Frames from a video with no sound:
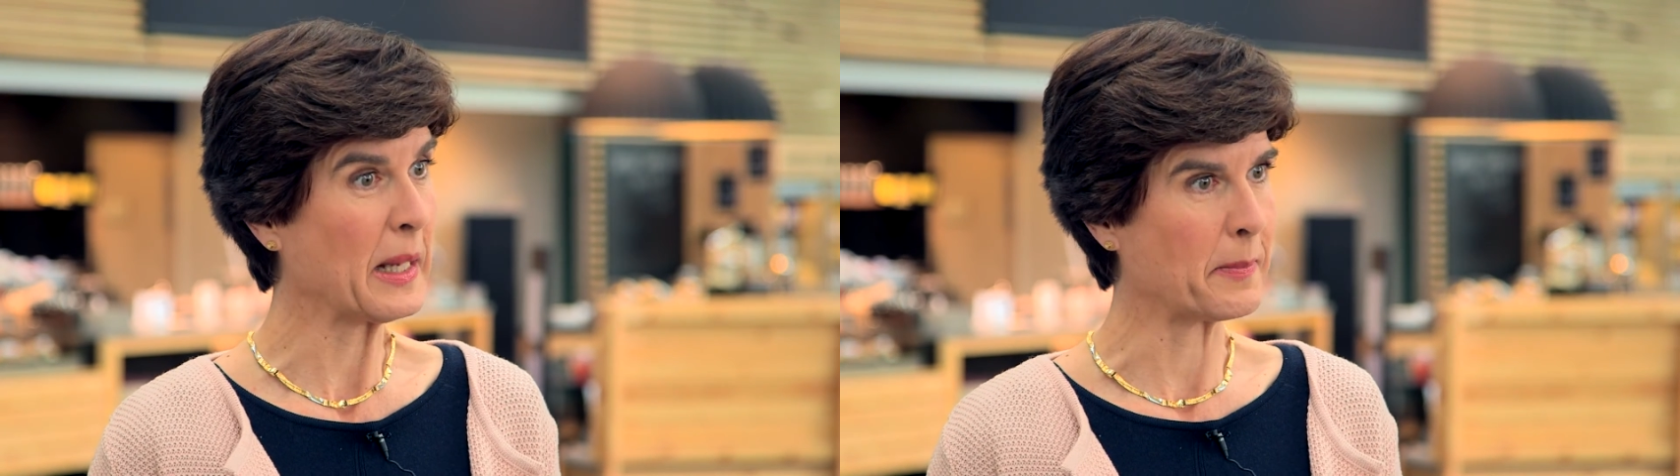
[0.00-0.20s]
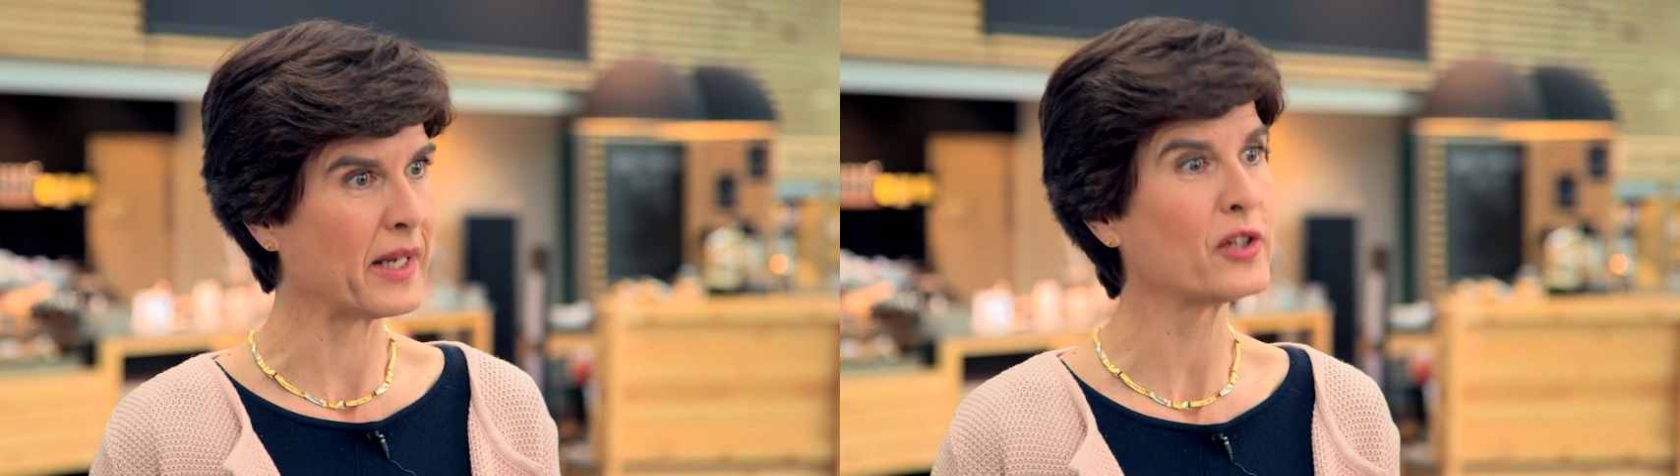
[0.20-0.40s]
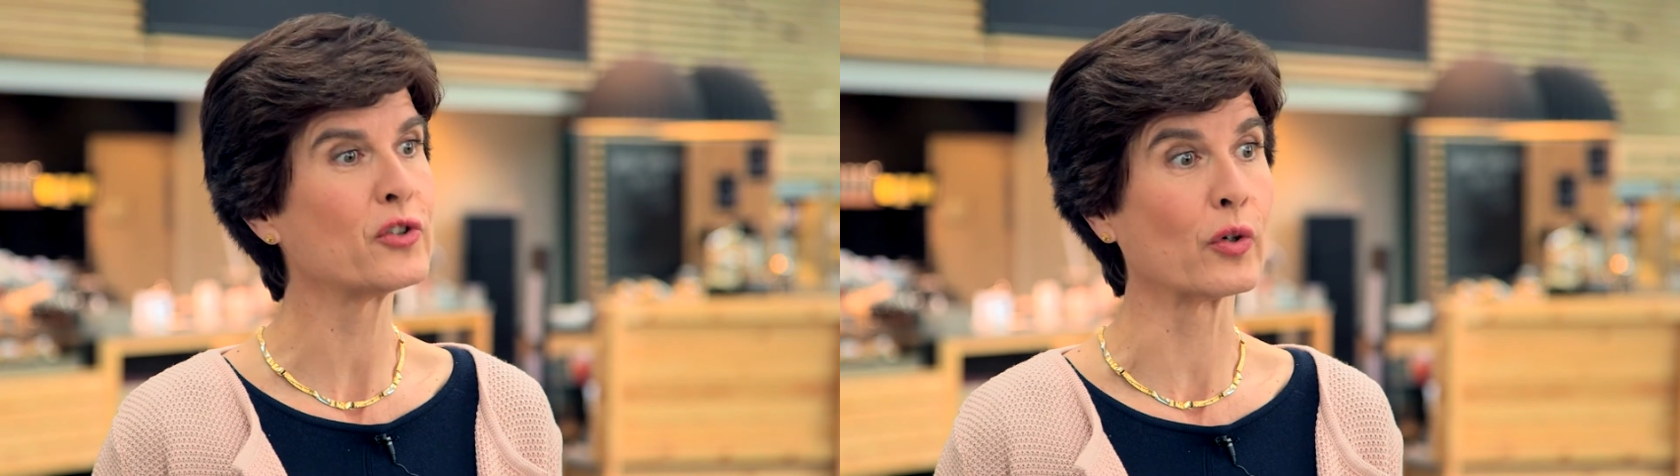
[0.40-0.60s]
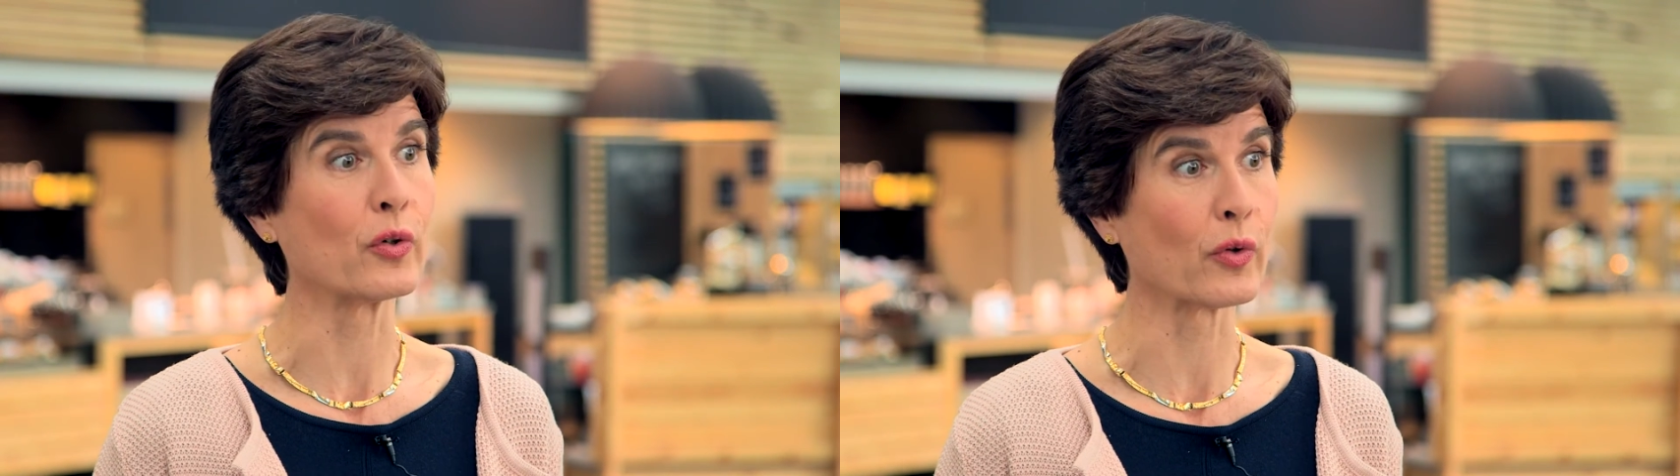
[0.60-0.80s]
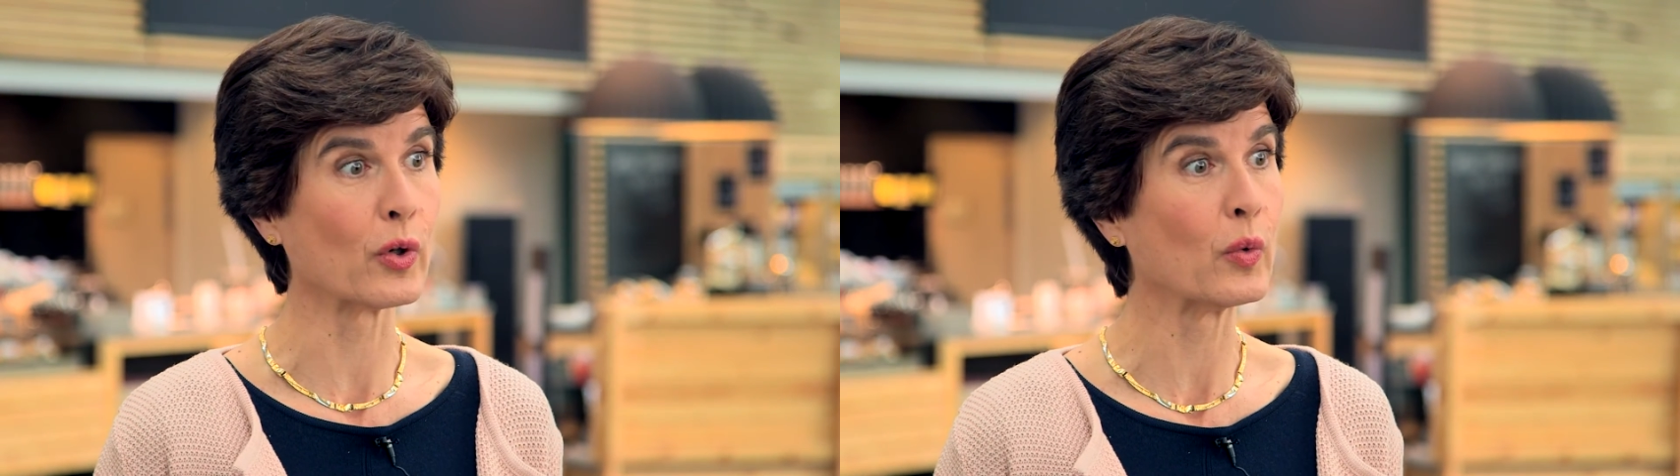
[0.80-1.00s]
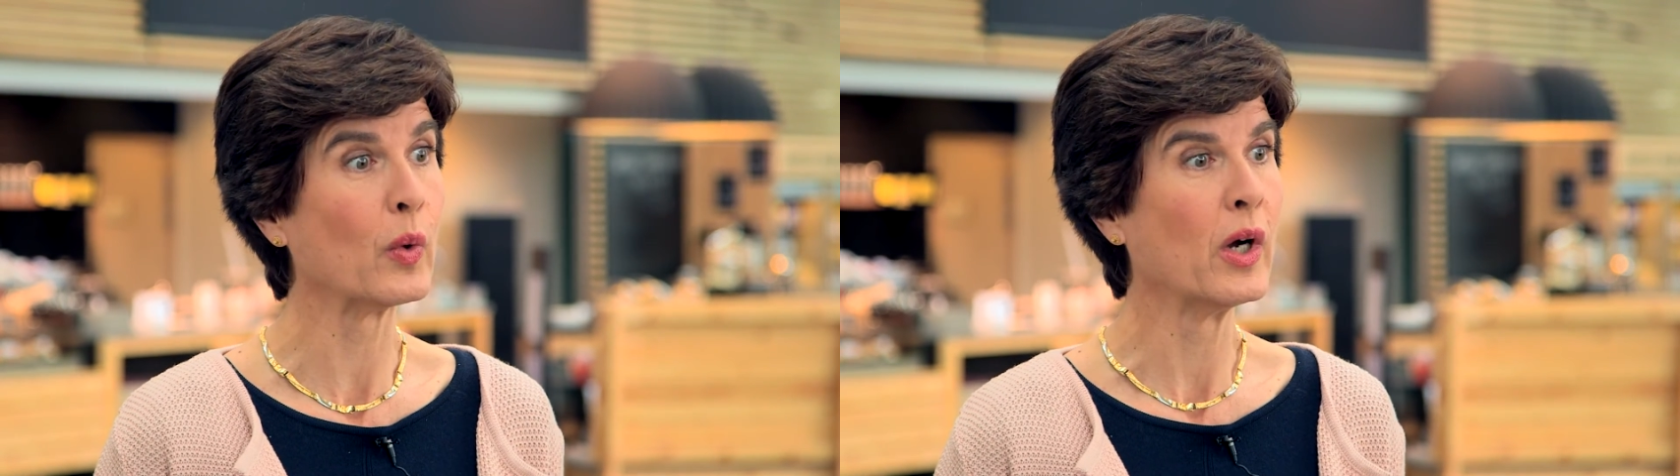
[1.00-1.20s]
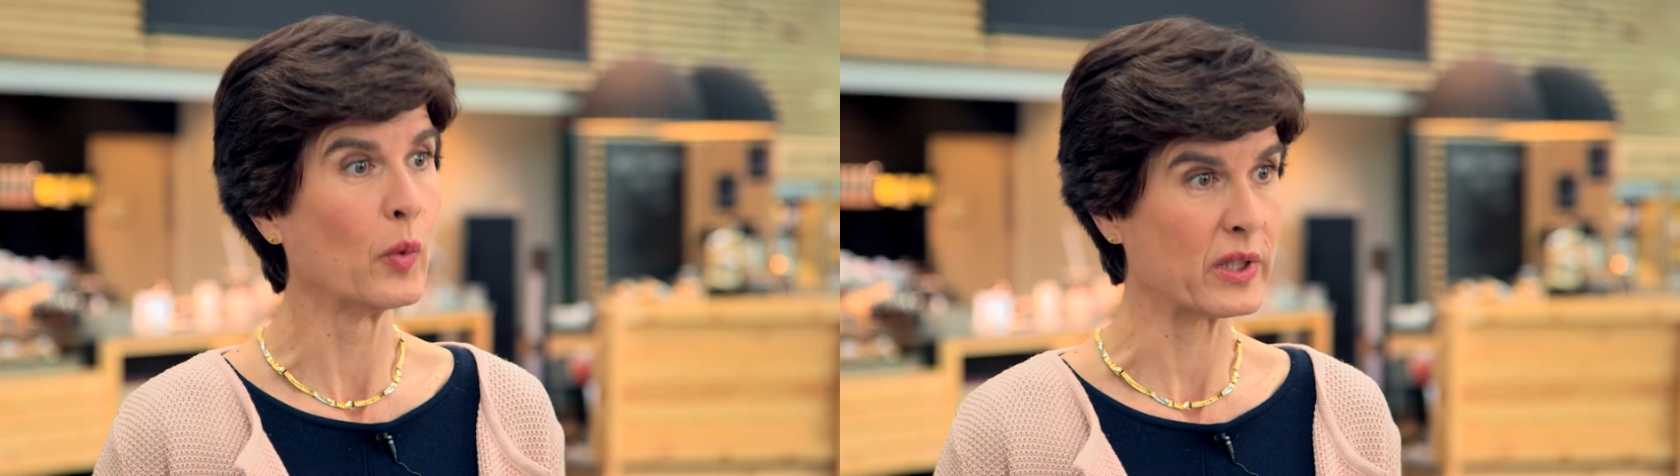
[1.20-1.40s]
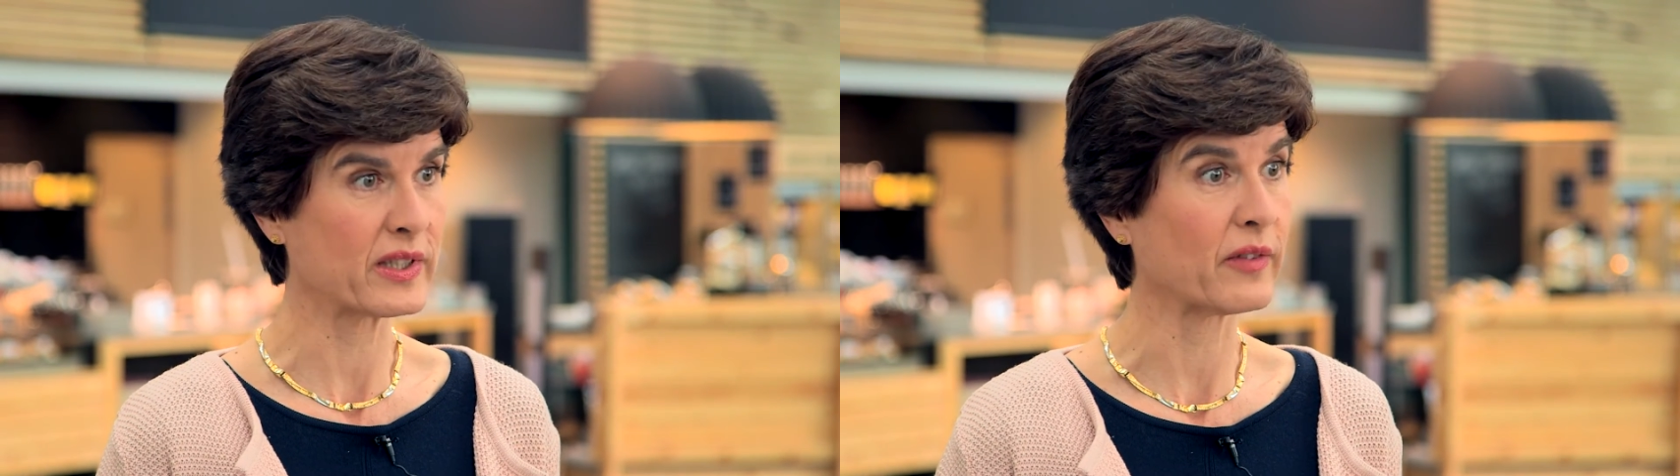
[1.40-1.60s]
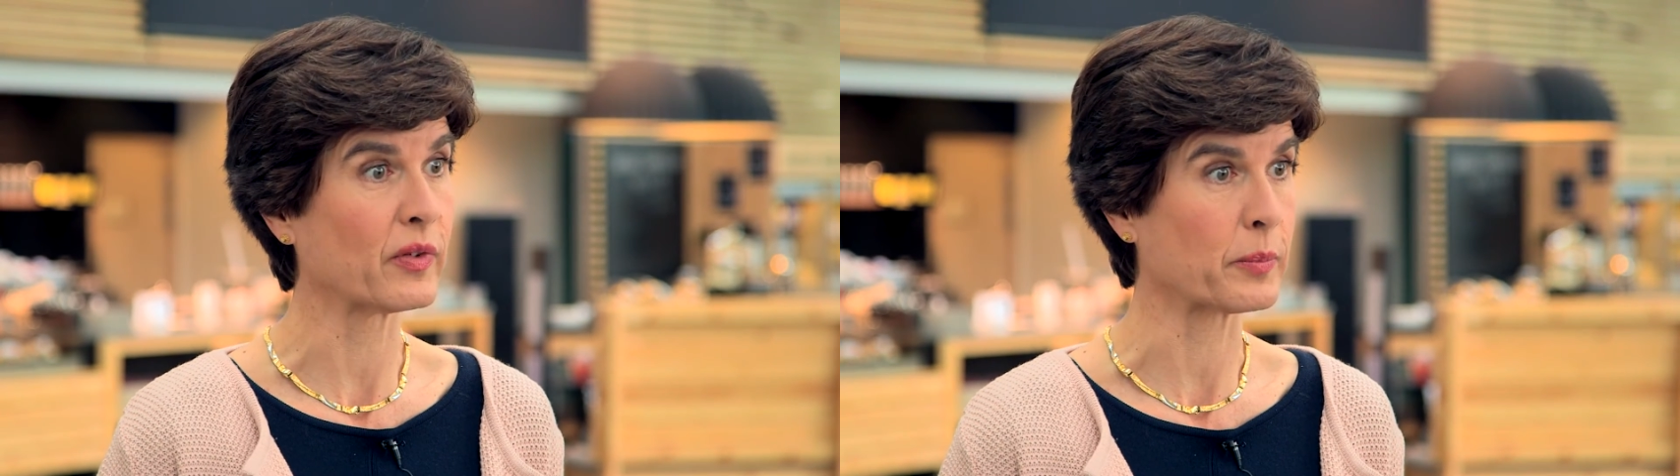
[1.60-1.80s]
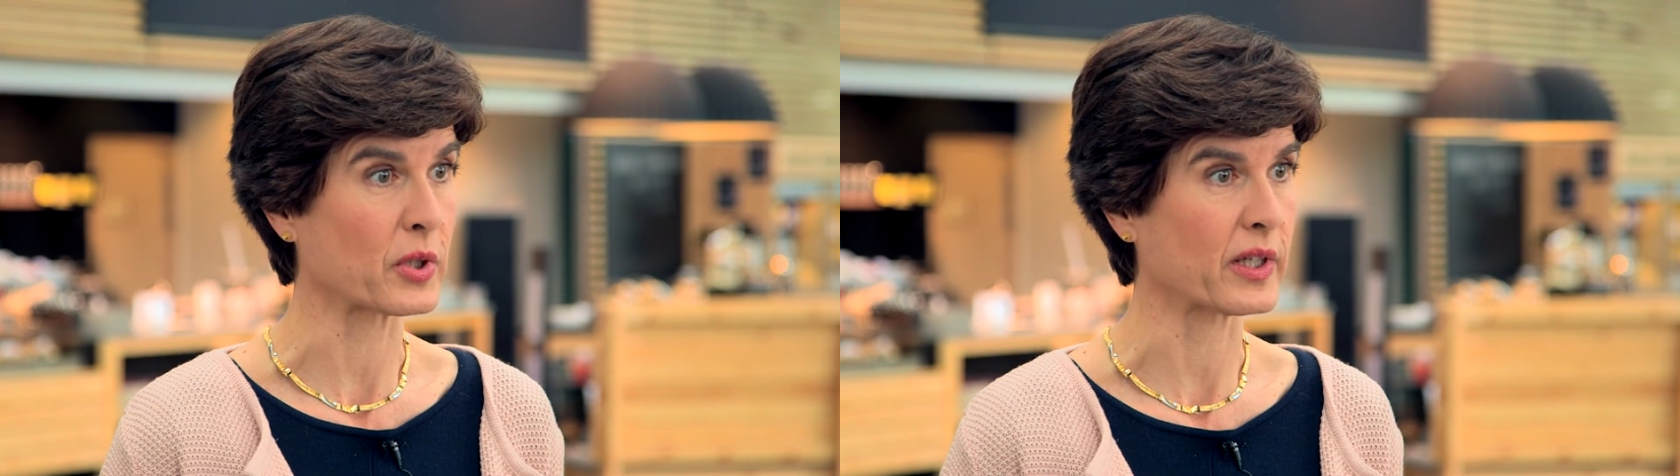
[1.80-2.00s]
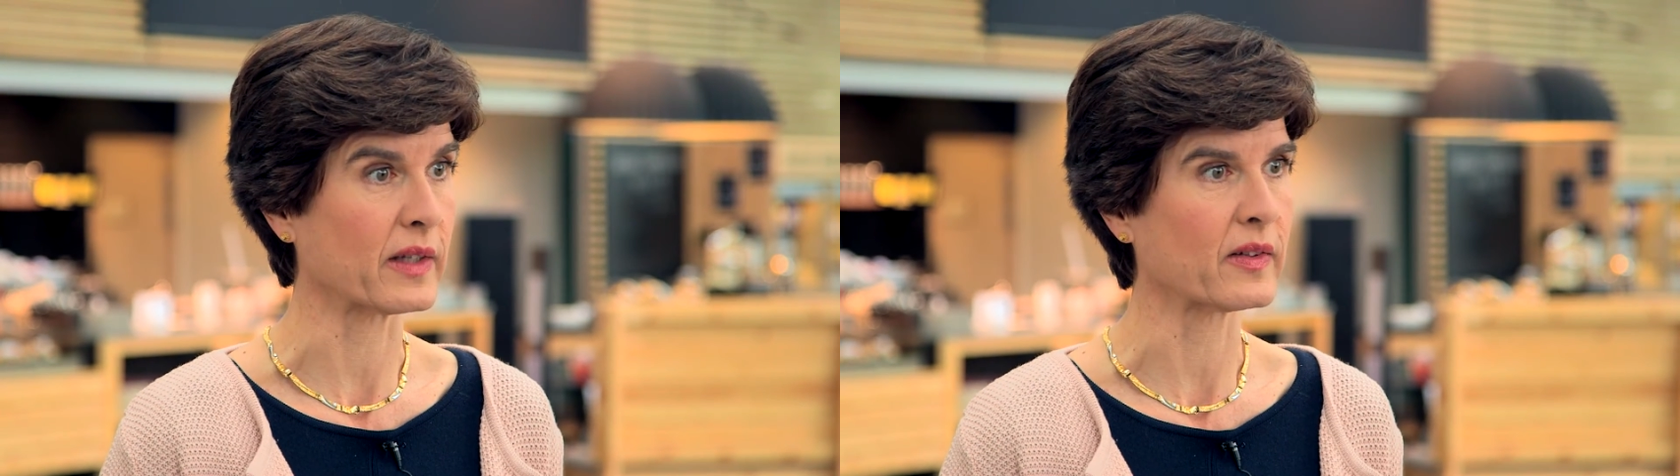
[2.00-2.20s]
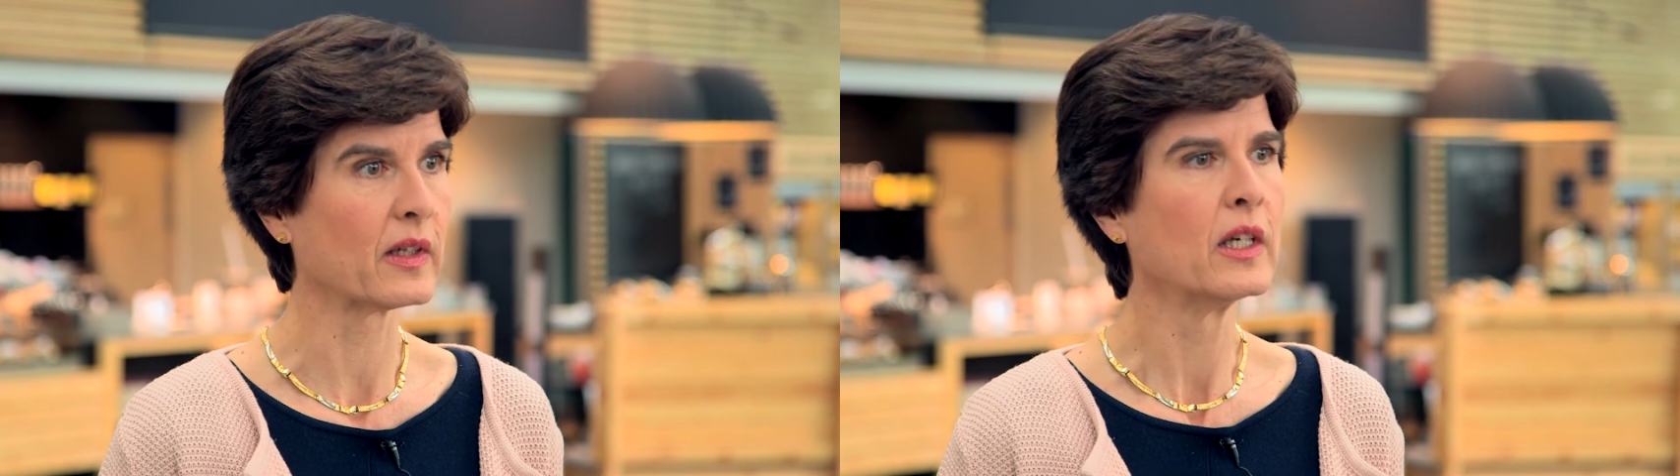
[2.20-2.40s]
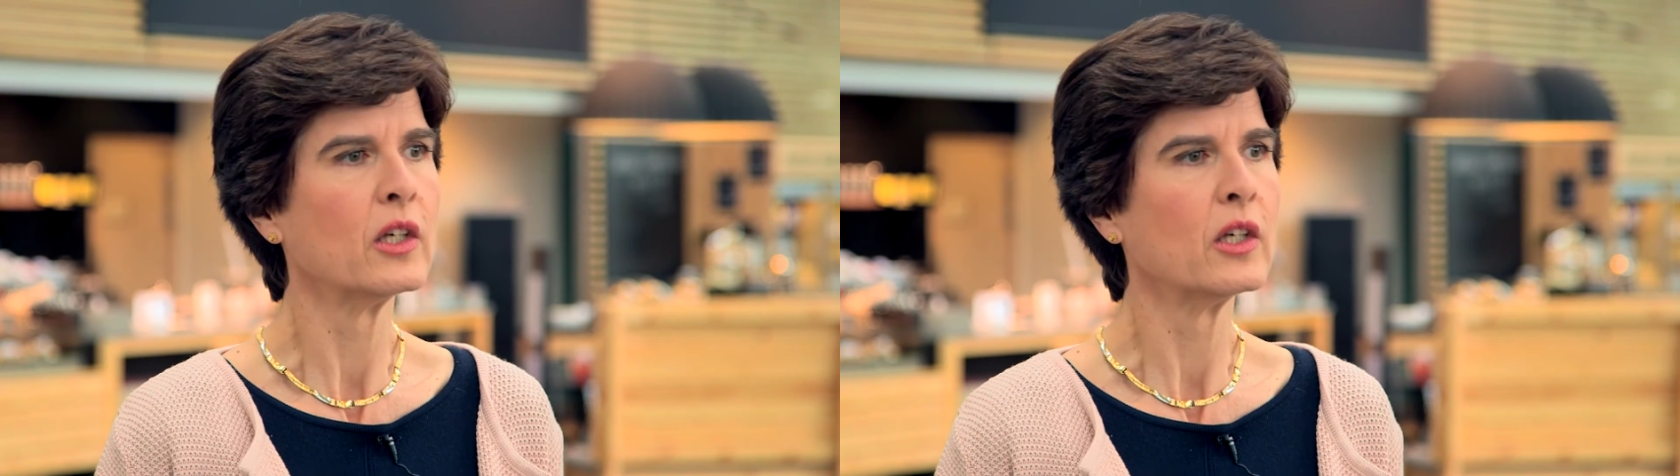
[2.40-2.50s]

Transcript: managed to grow with 7%.